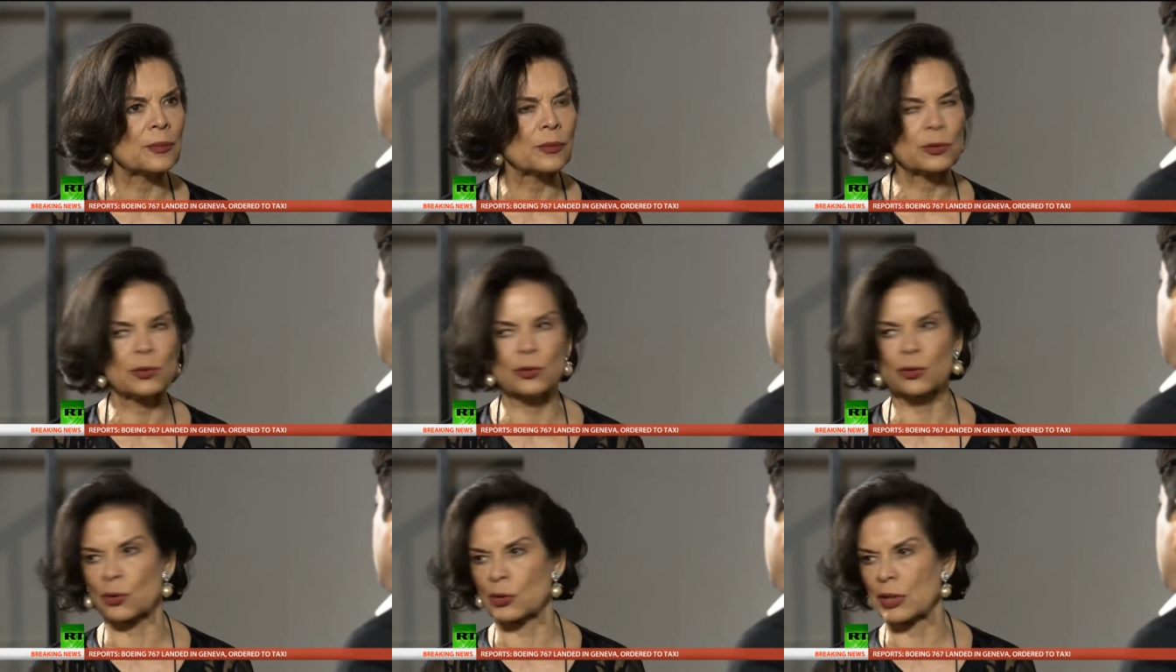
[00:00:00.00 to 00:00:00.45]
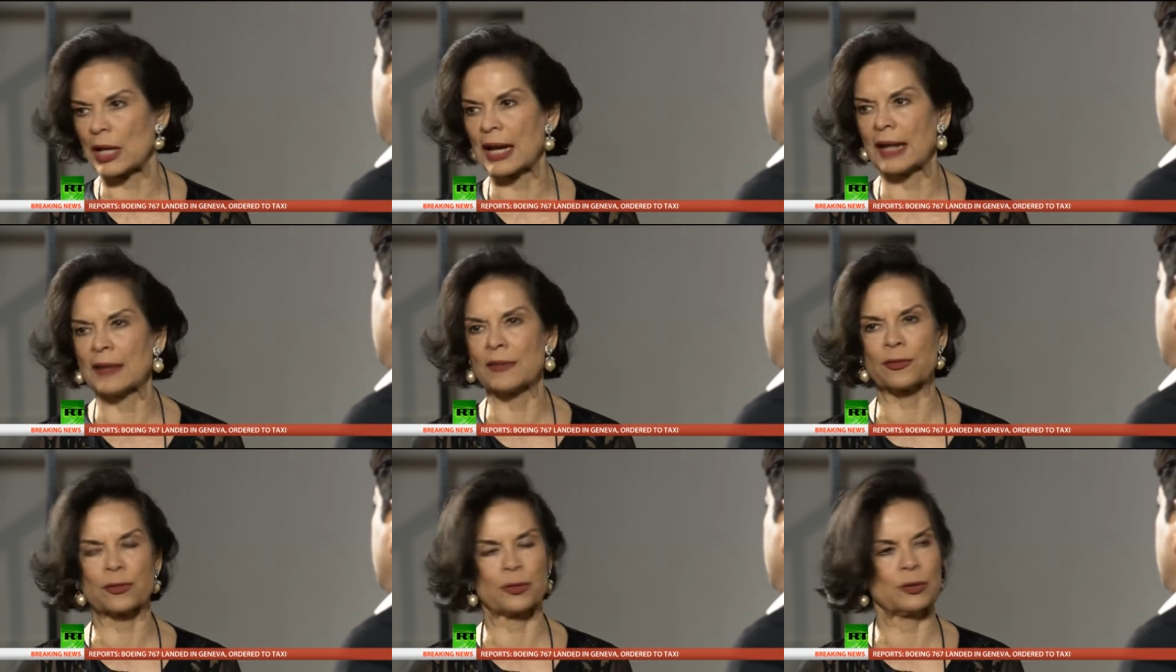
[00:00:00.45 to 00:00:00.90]
you don't
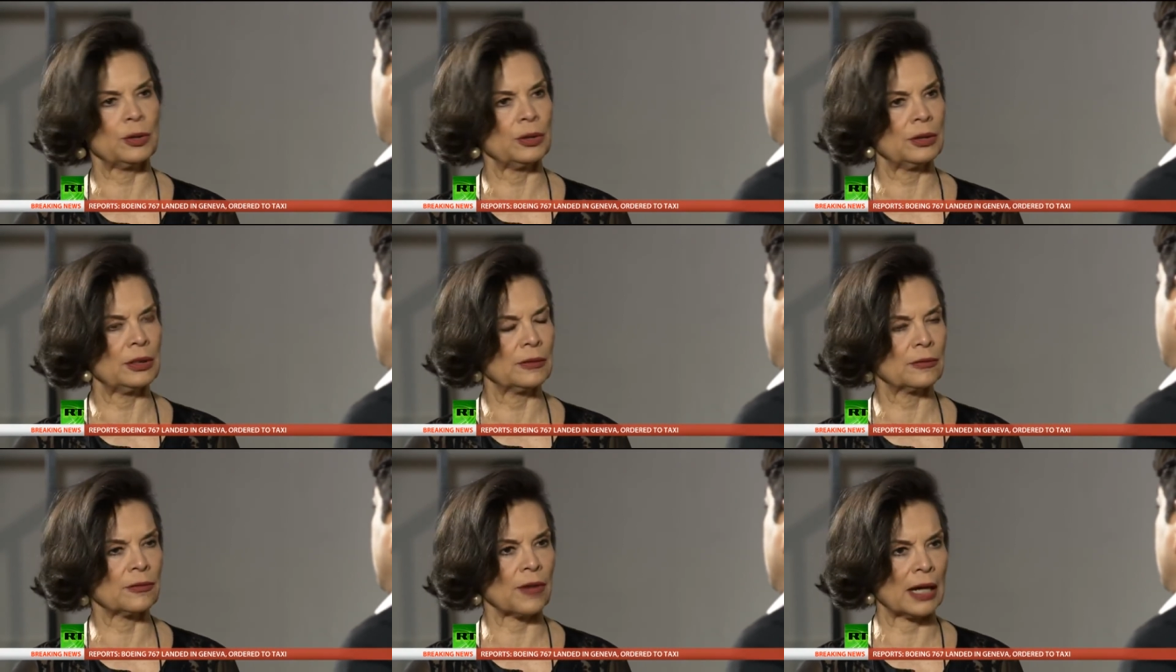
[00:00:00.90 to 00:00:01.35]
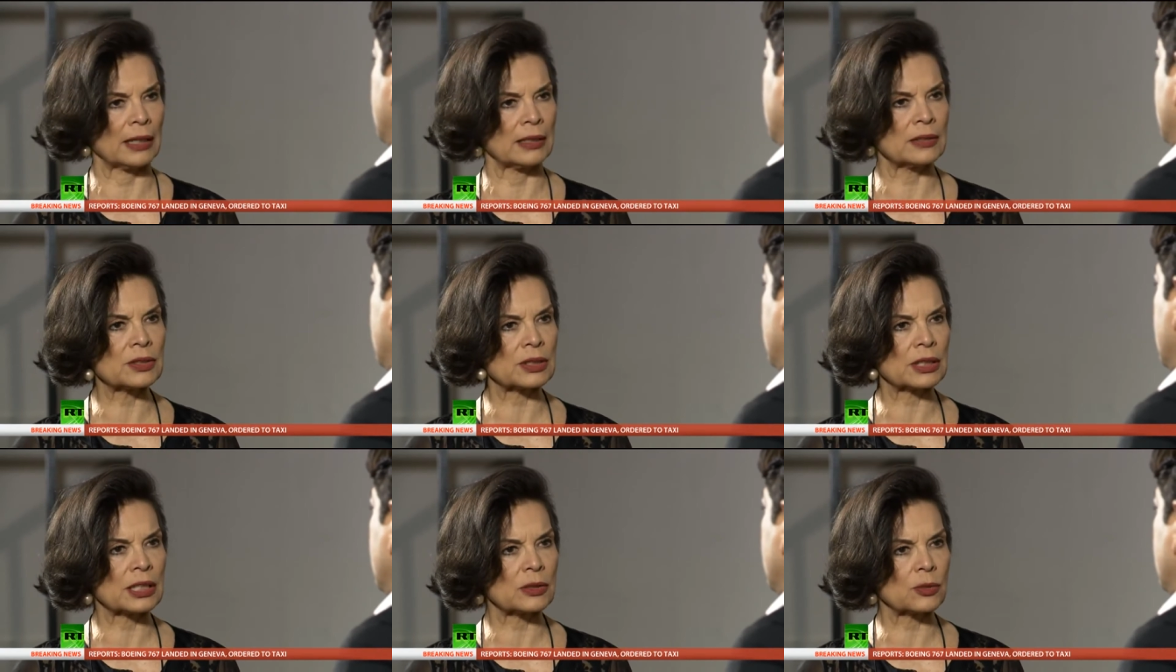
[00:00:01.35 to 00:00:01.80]
have
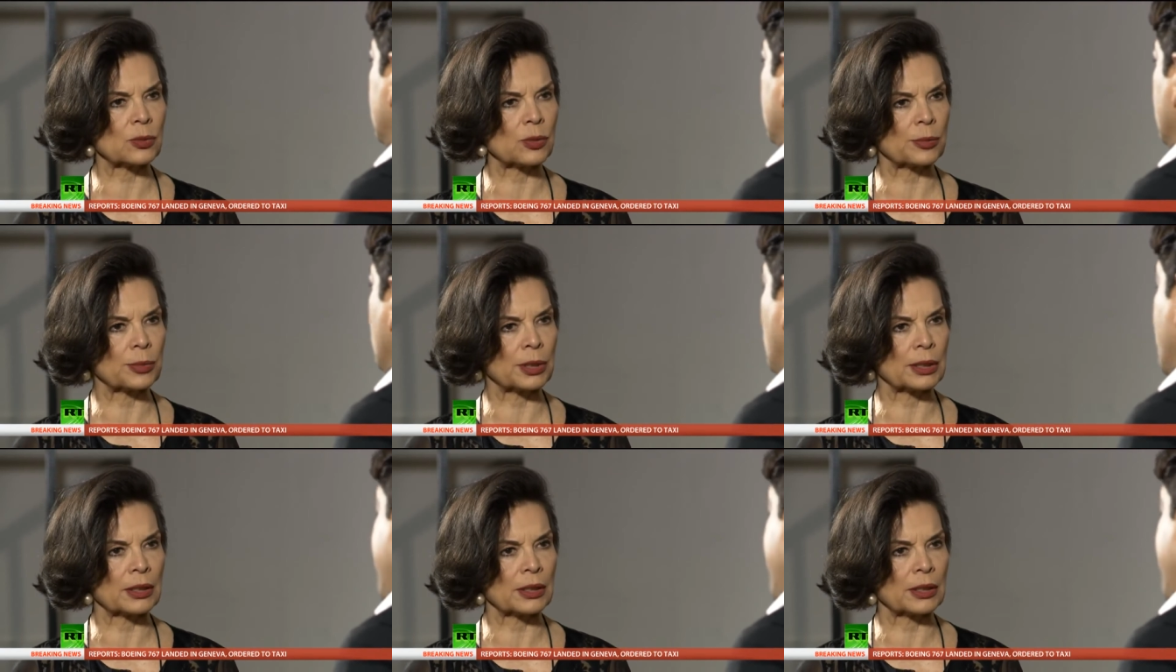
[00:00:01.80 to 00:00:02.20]
violence against women